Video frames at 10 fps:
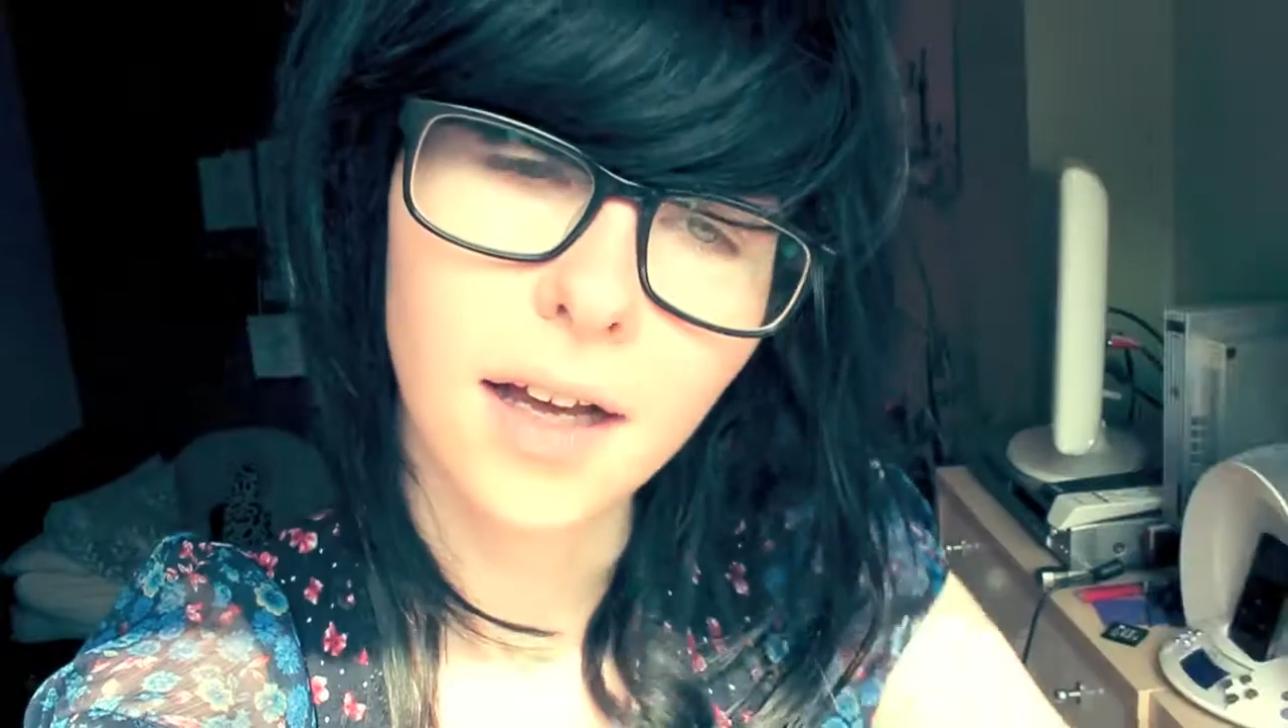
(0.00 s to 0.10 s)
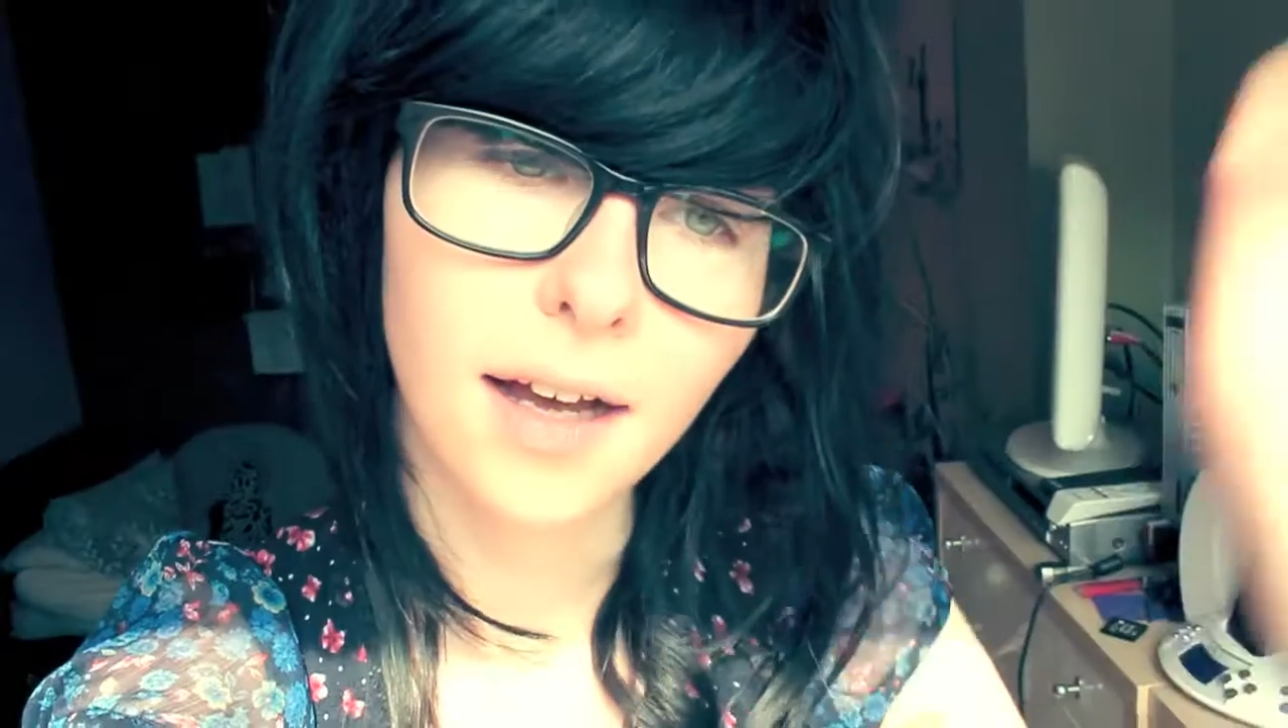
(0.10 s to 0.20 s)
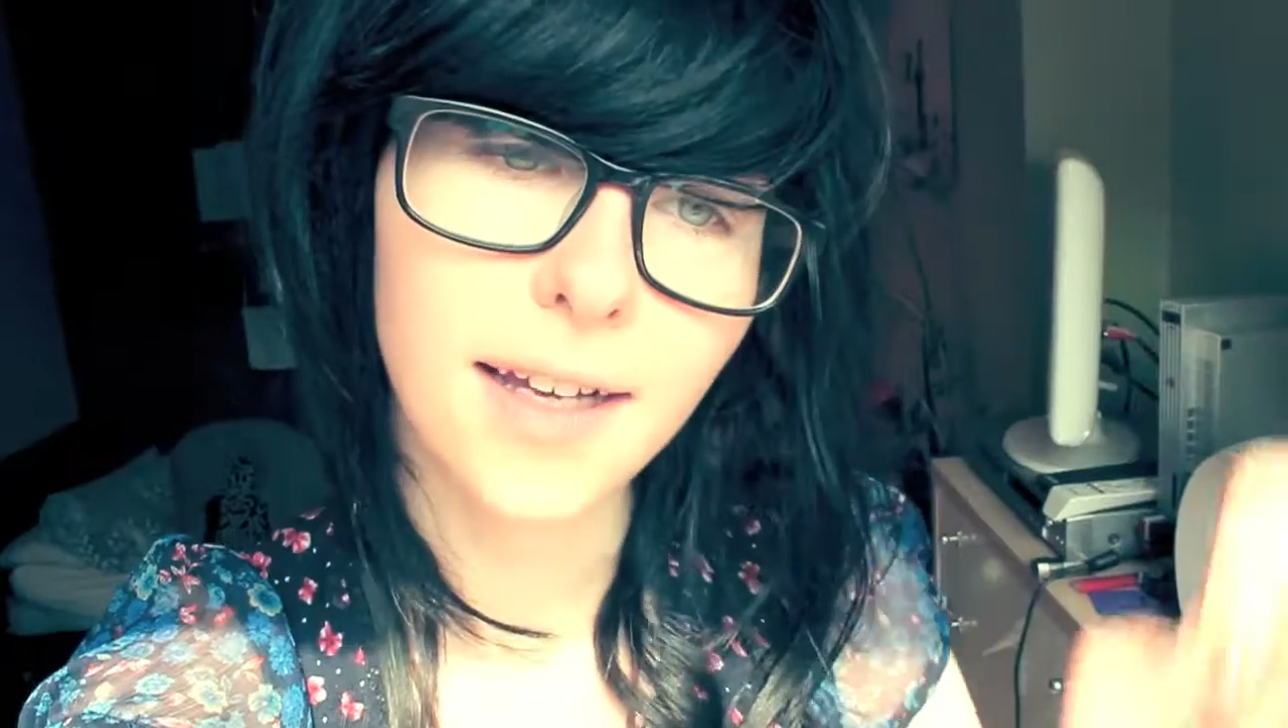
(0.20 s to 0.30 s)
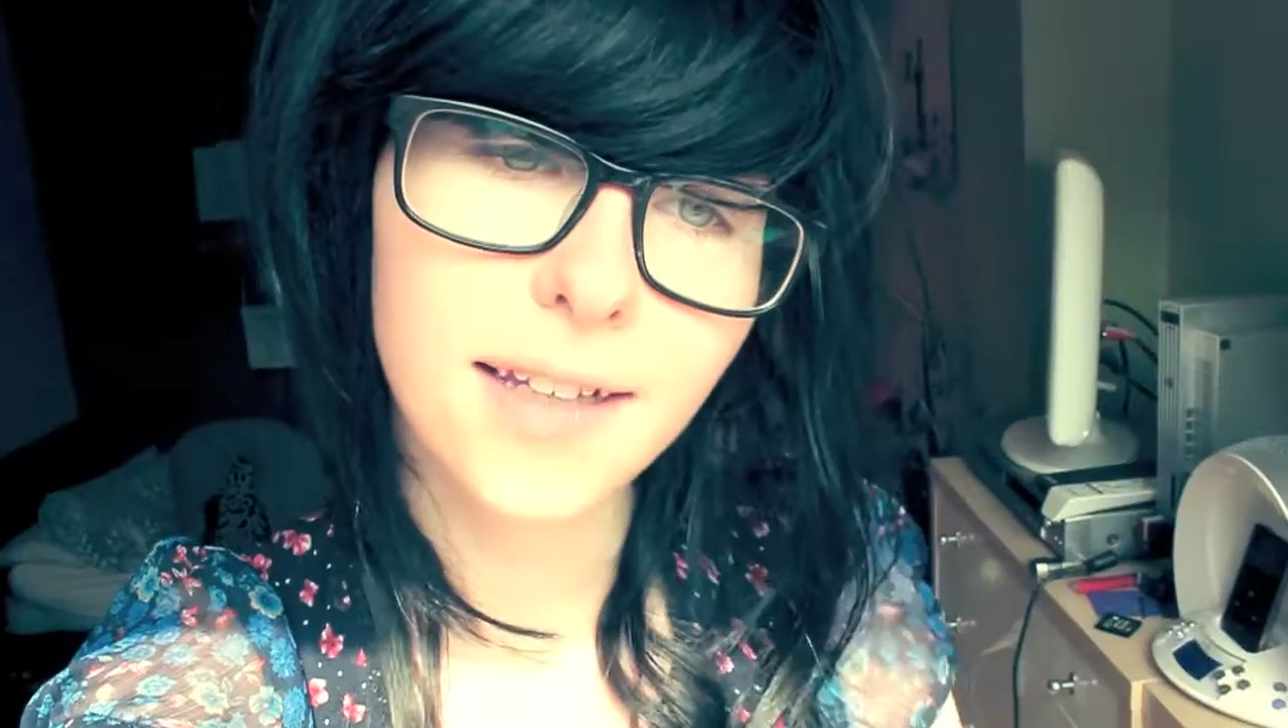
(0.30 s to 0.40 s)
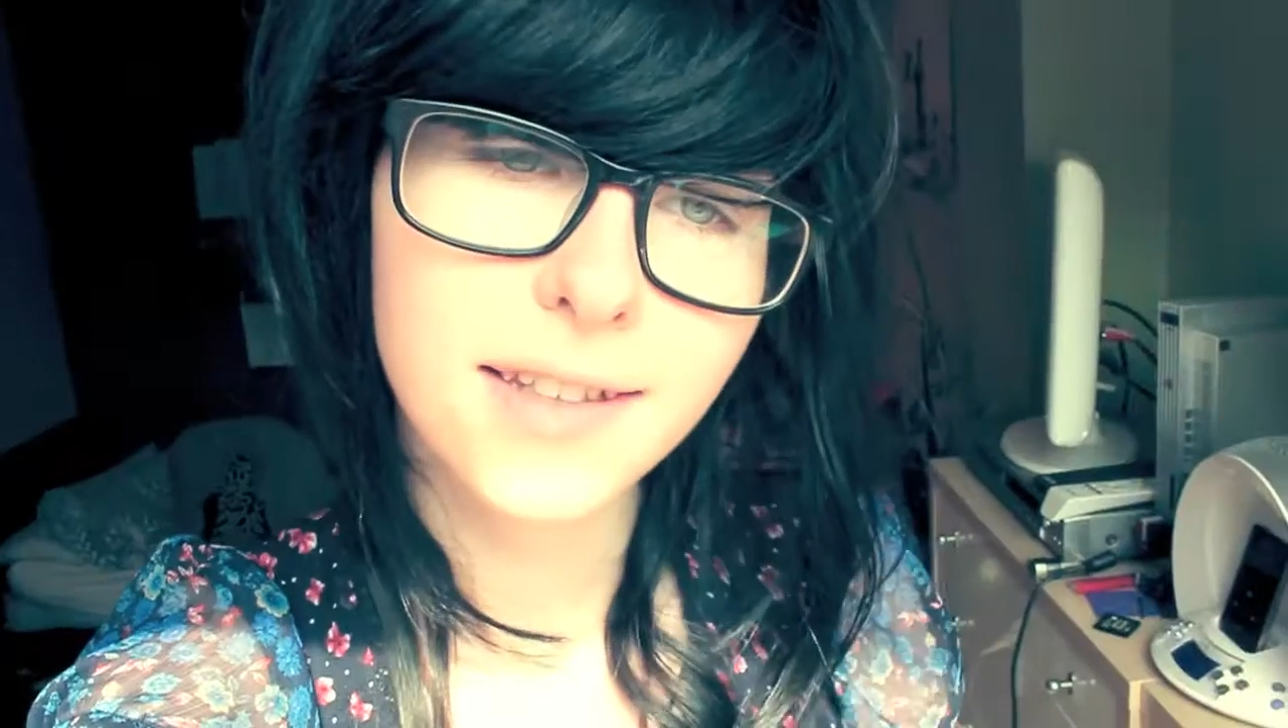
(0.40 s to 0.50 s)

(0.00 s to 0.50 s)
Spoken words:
I